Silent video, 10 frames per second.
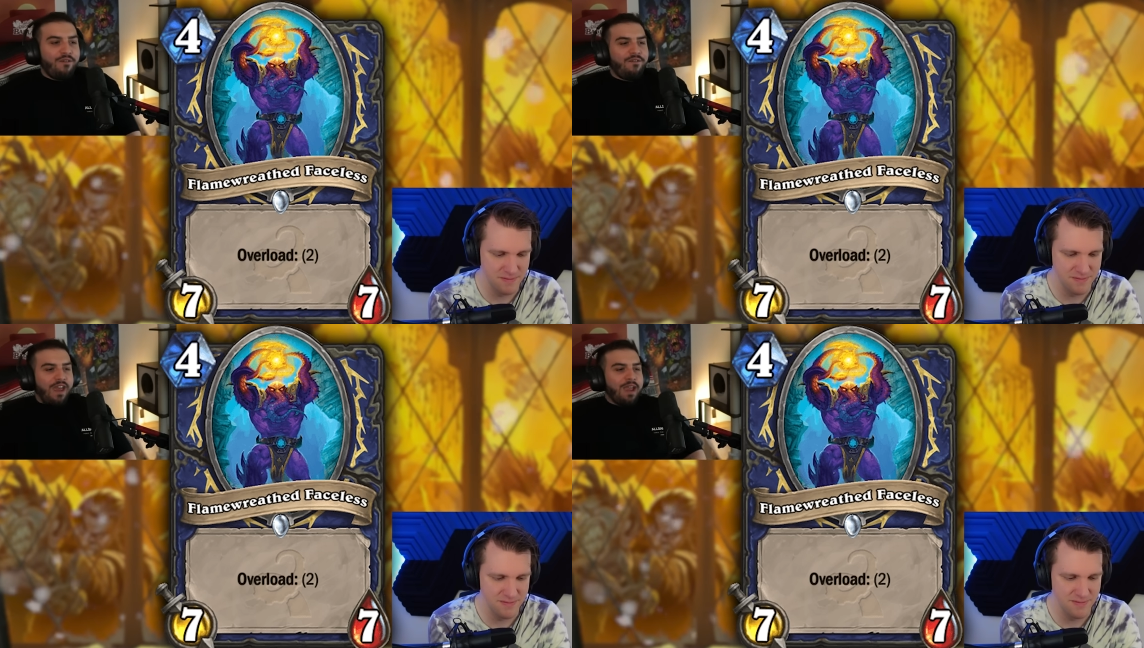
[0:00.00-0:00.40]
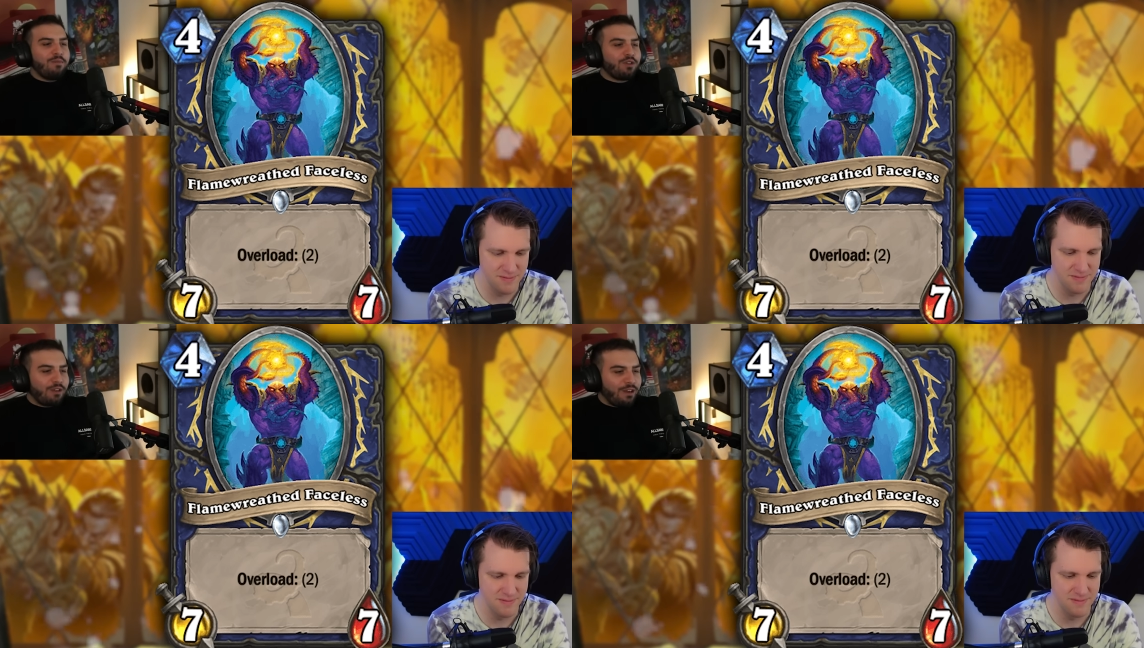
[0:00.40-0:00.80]

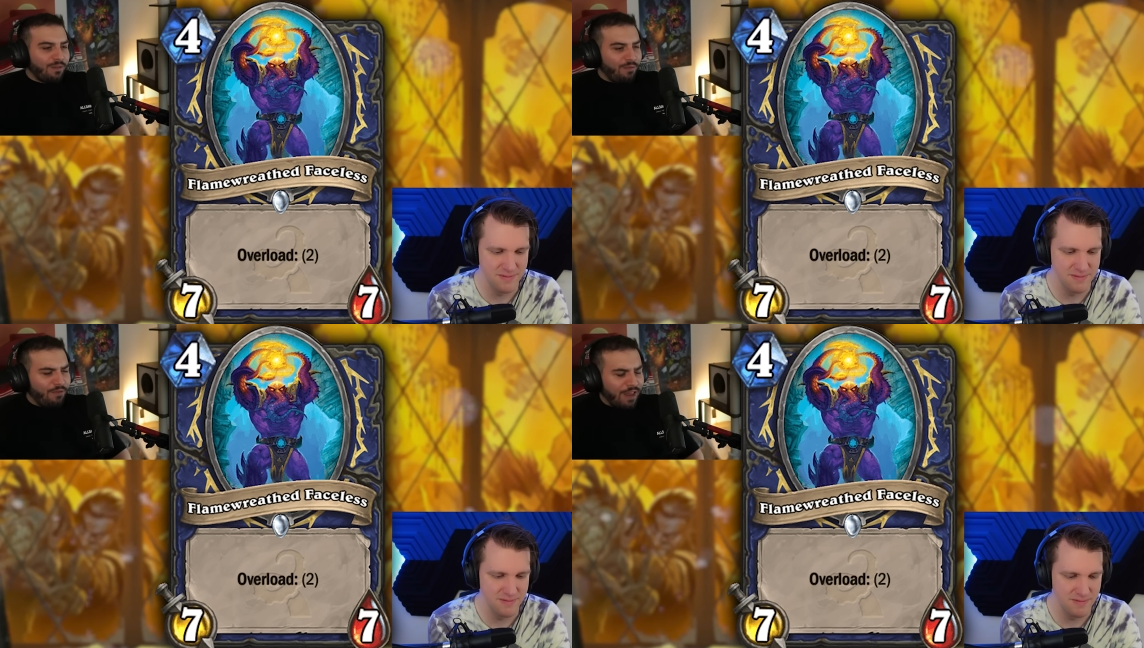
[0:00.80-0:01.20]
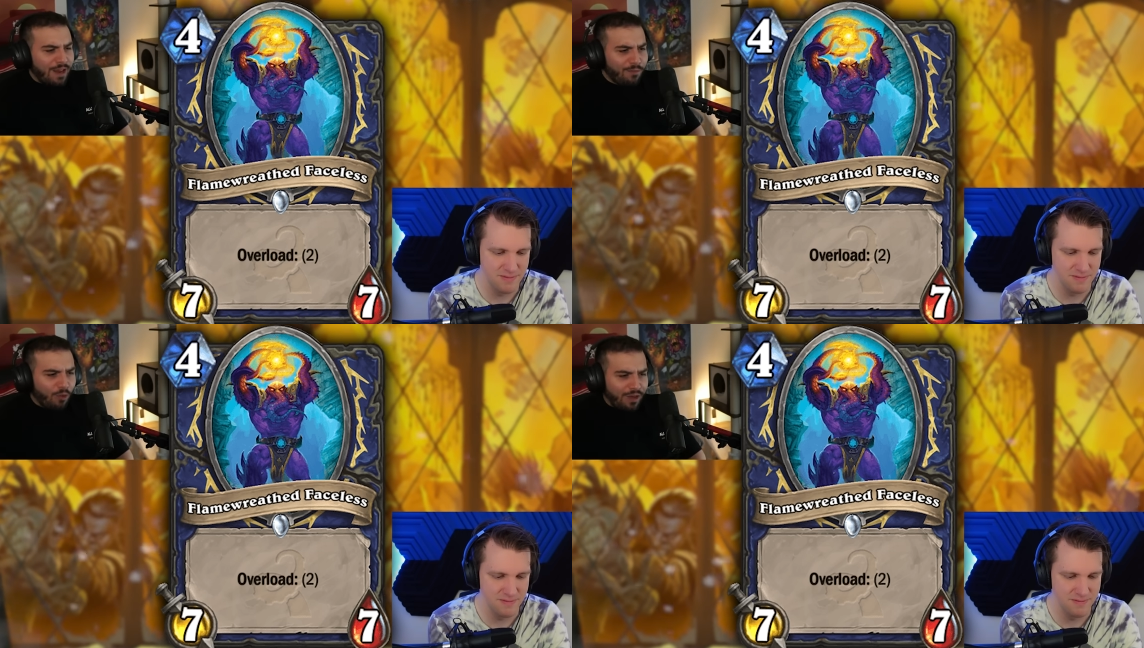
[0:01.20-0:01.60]
Speaker 1: Flame
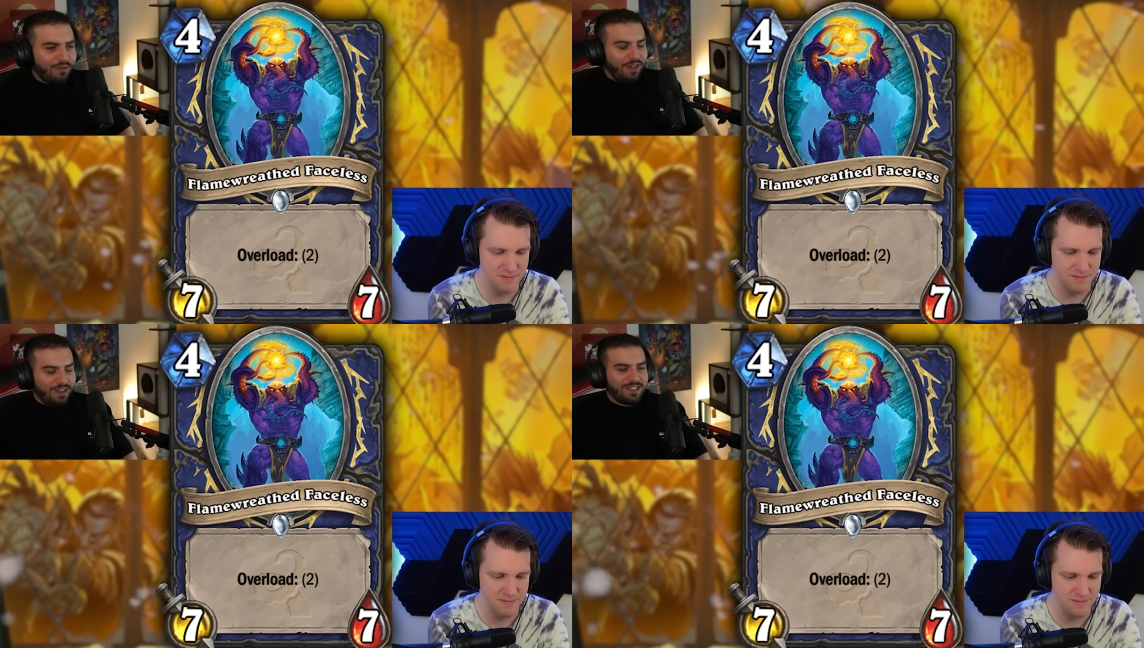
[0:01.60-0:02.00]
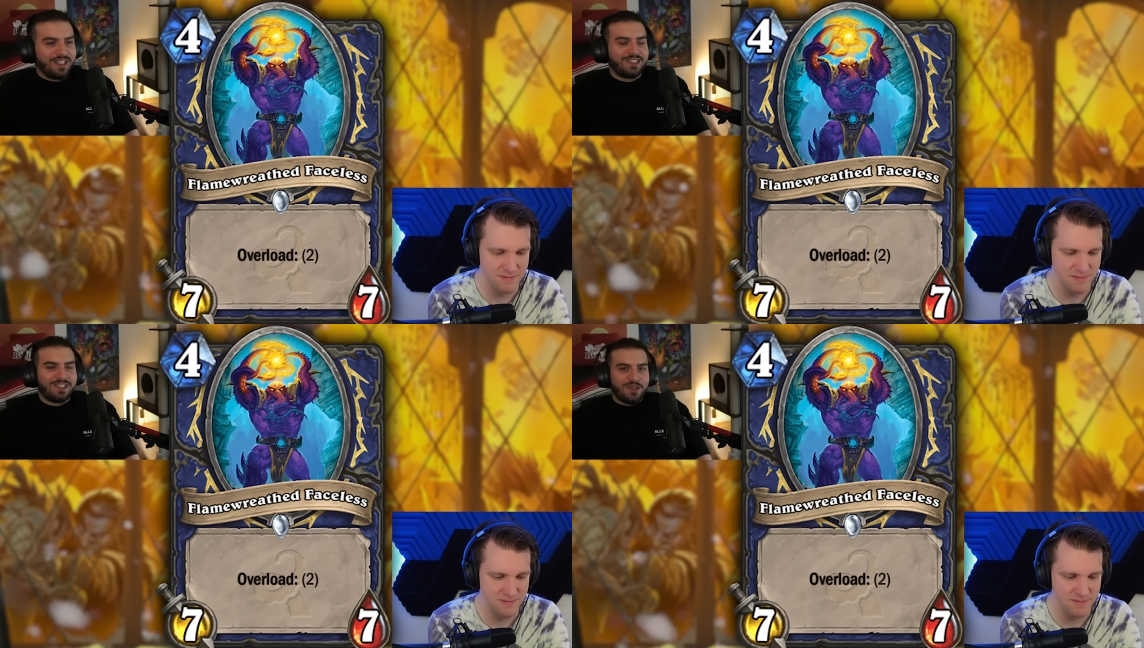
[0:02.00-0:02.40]
Wreathed
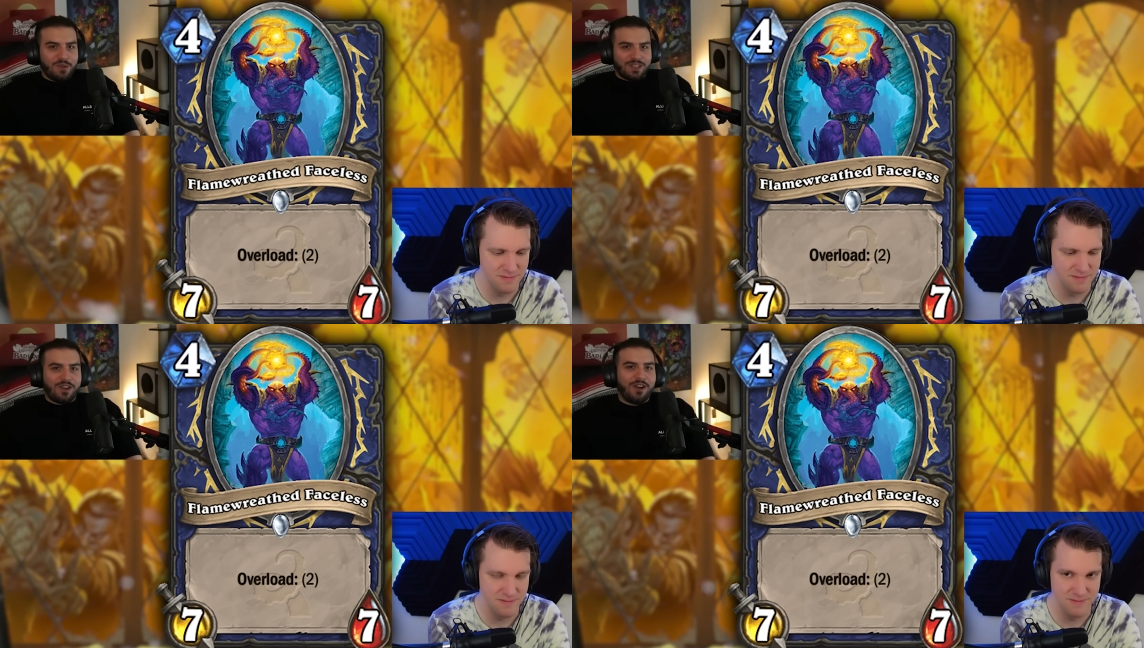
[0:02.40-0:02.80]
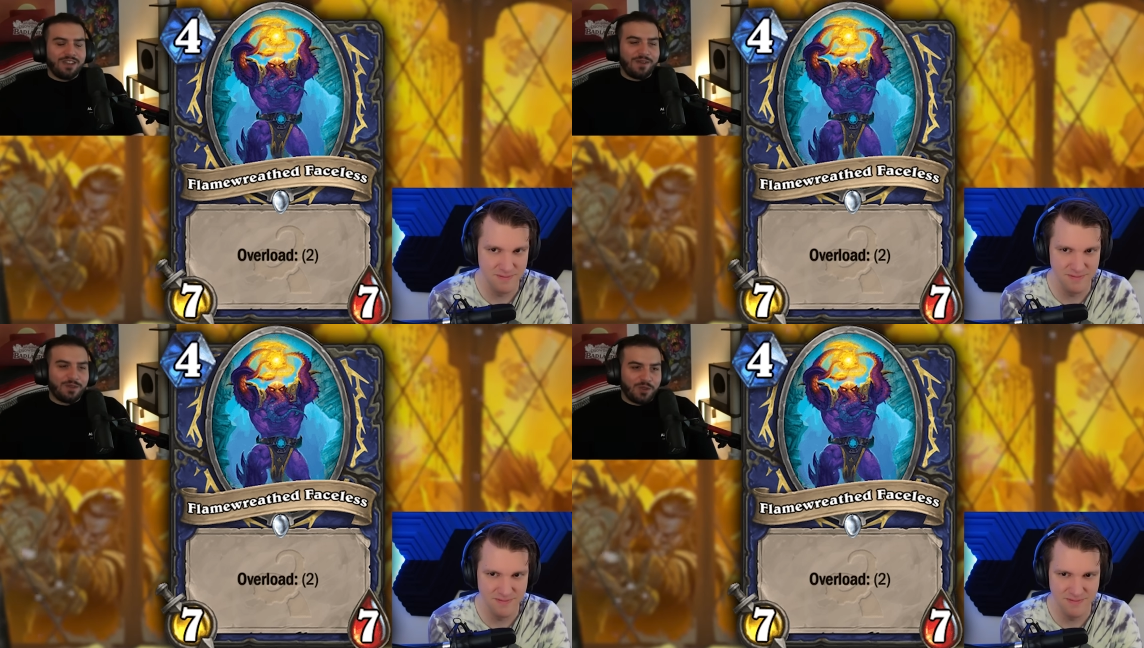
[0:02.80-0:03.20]
Faceless was a
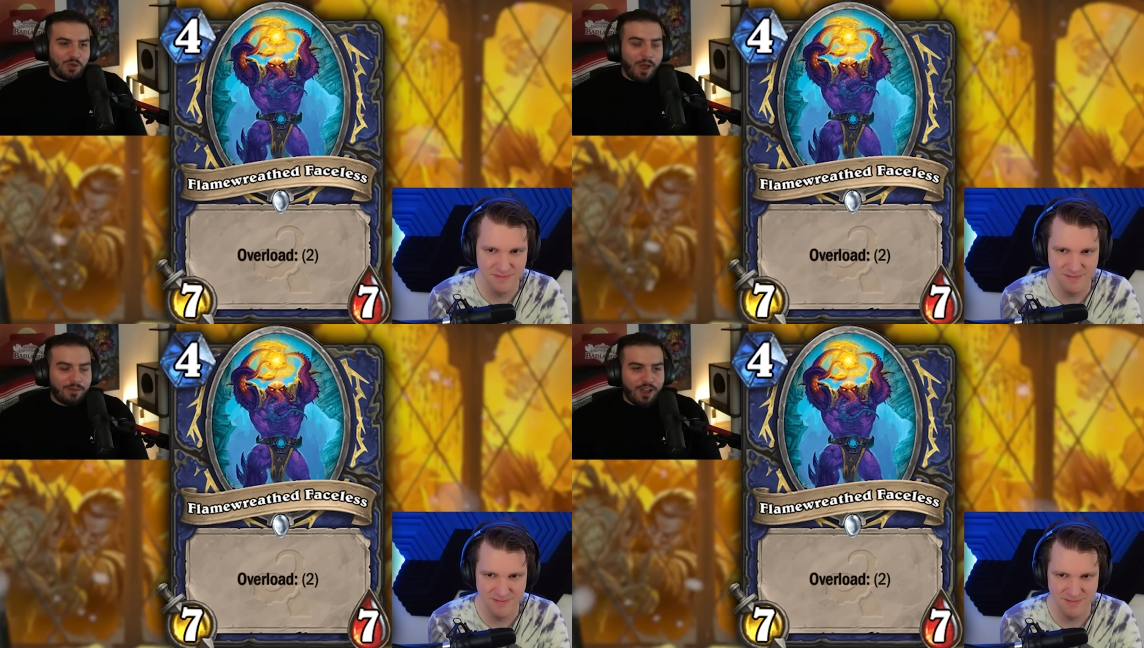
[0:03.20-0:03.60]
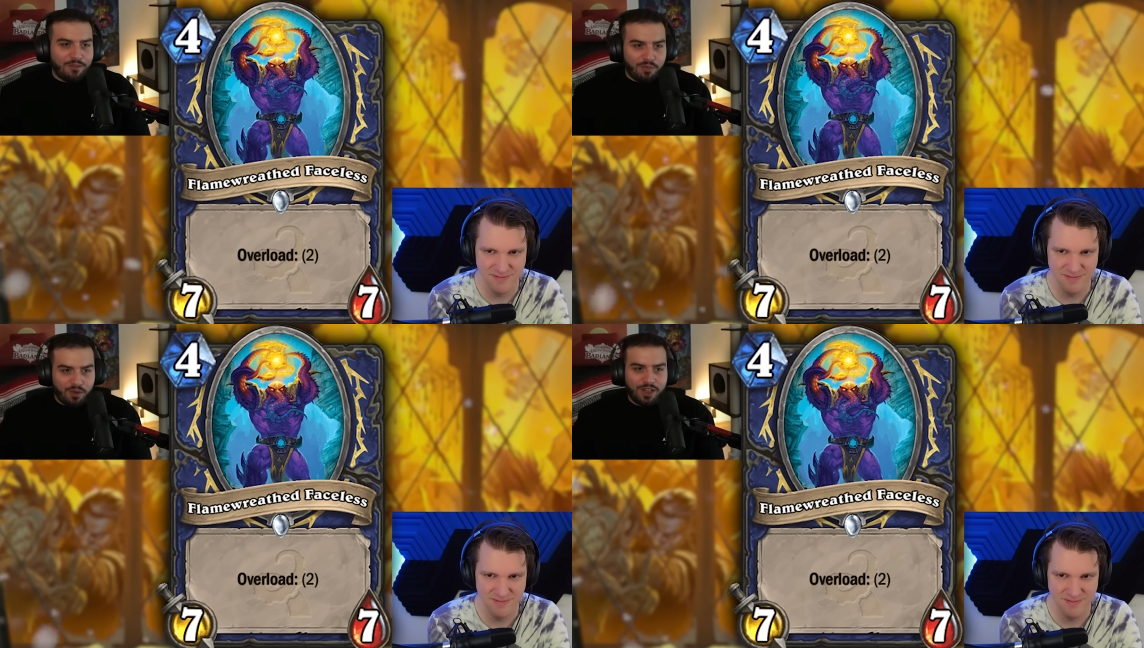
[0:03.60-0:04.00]
card that was dropped
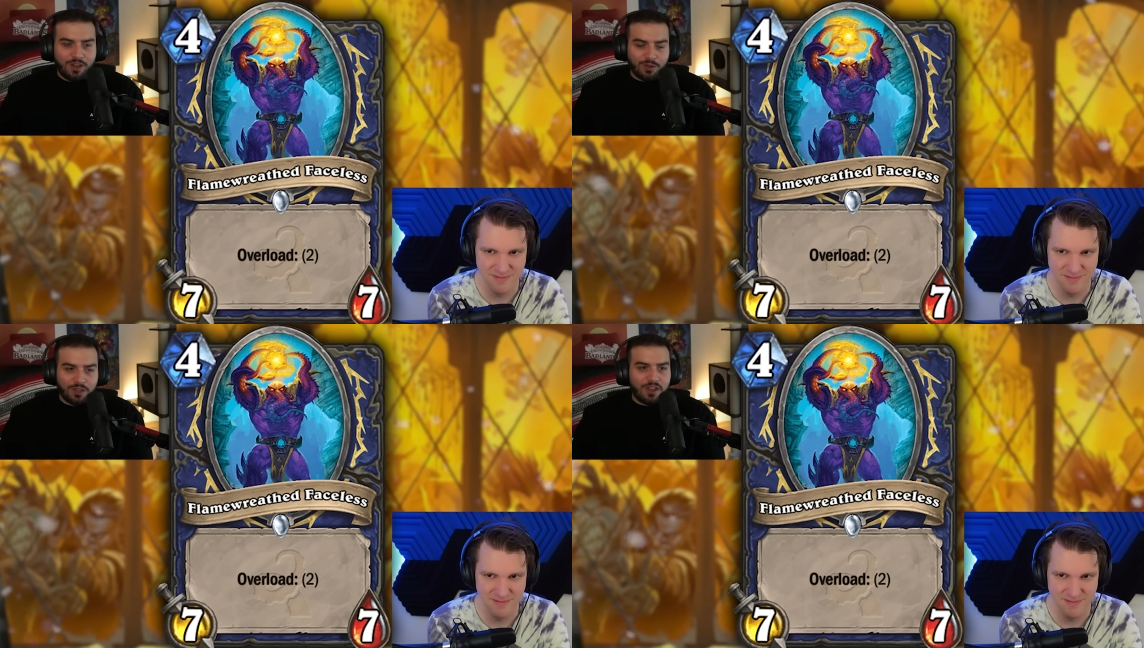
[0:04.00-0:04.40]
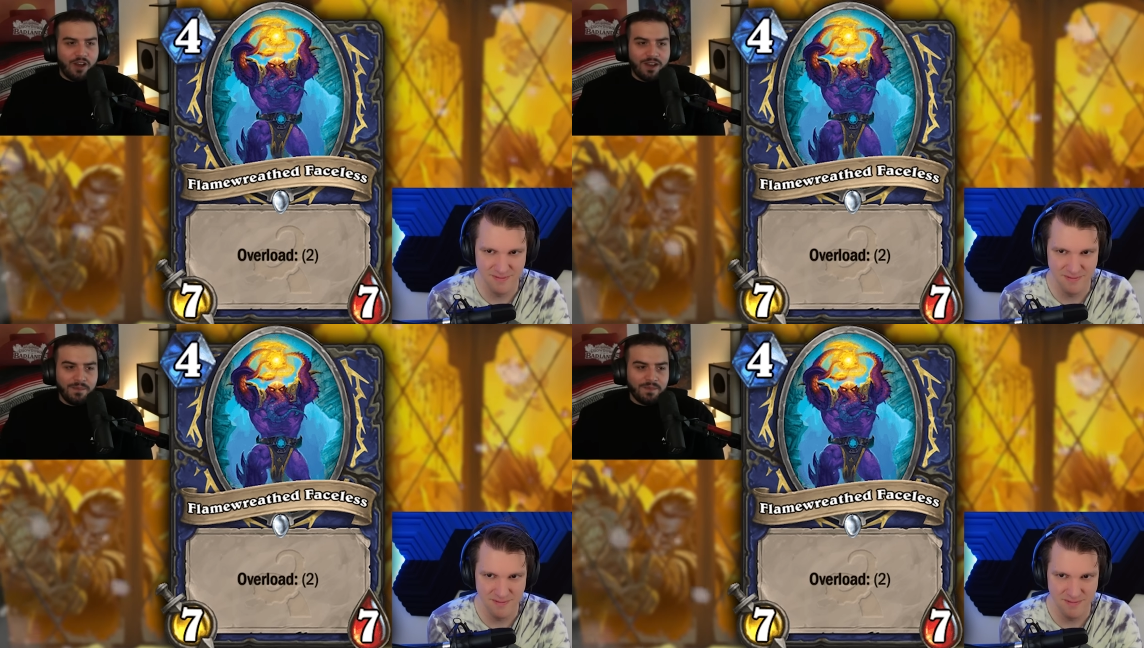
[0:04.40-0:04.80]
off pretty early
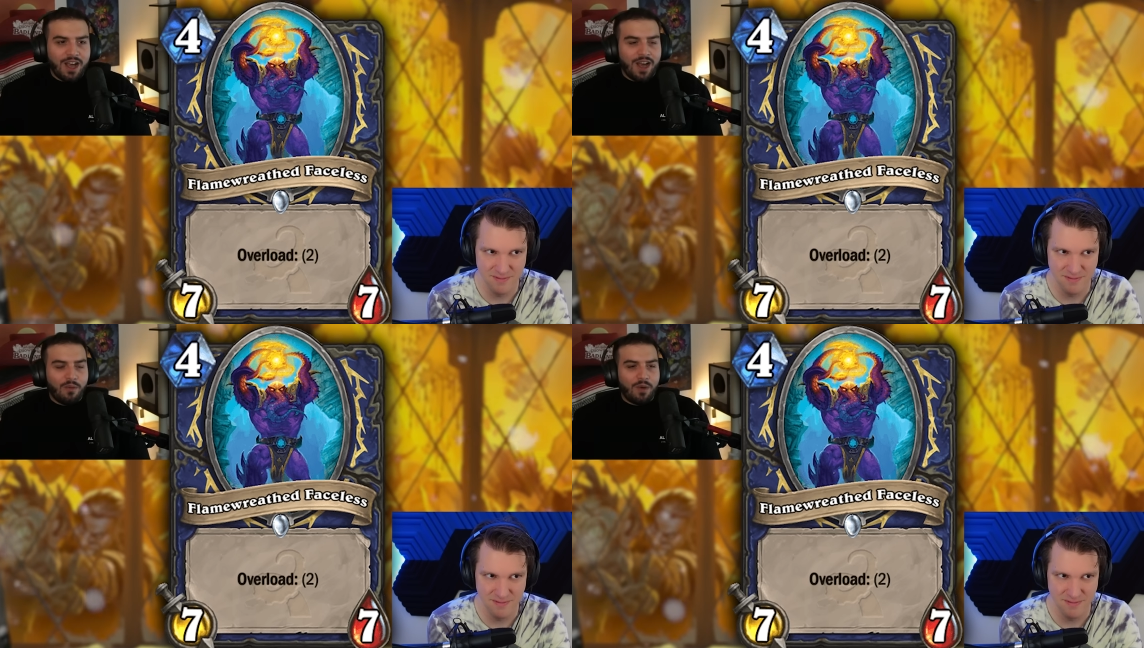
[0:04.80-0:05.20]
on. Uh,